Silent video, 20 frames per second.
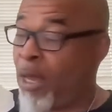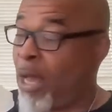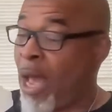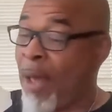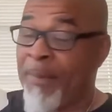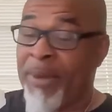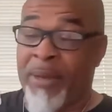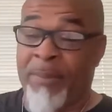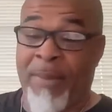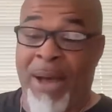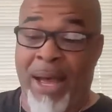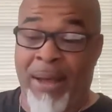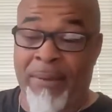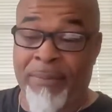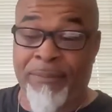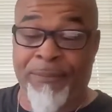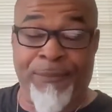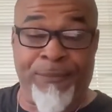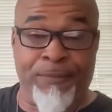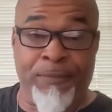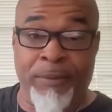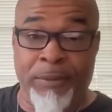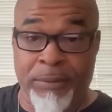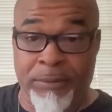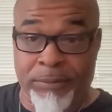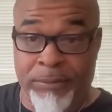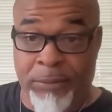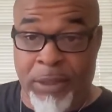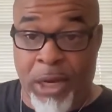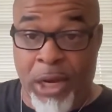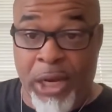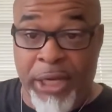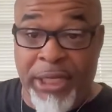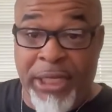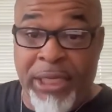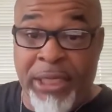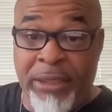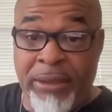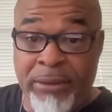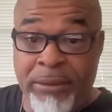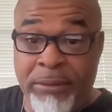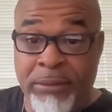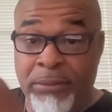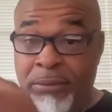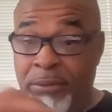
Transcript: I mean, my honey